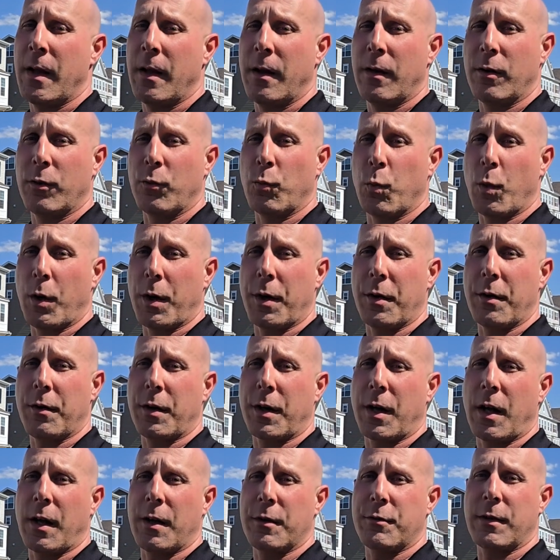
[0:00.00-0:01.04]
There's one under
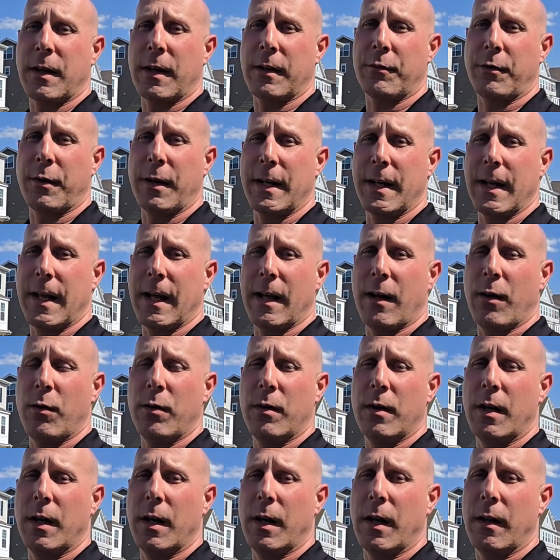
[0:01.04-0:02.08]
contract right now.
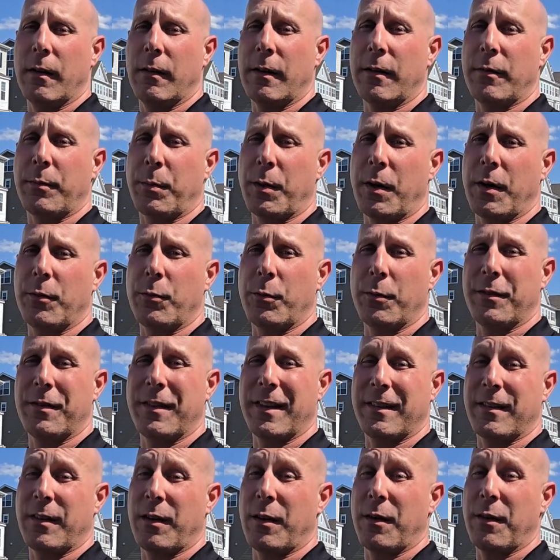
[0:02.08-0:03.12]
List price was
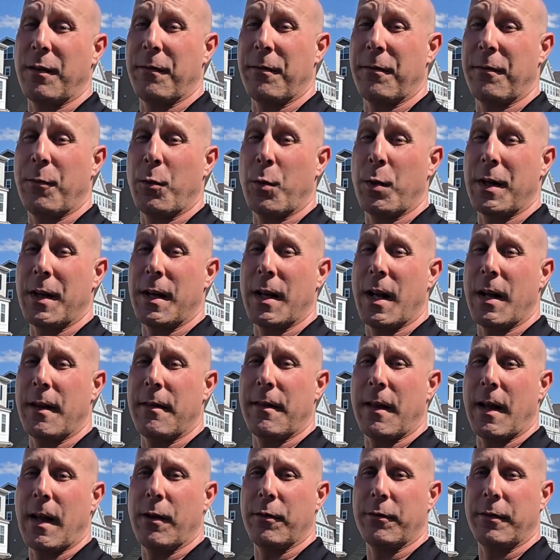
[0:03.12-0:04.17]

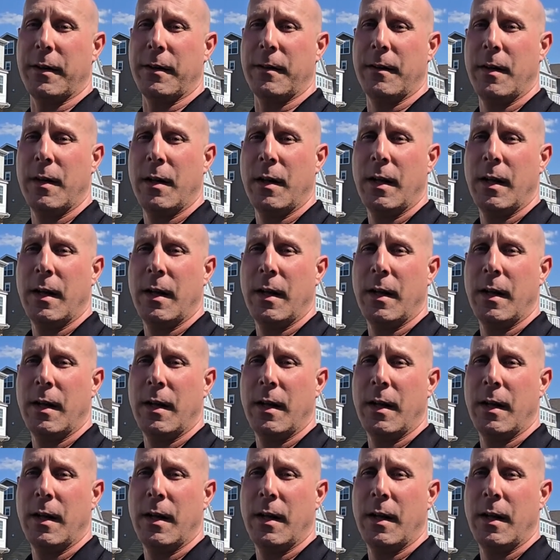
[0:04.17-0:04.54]
$649,000,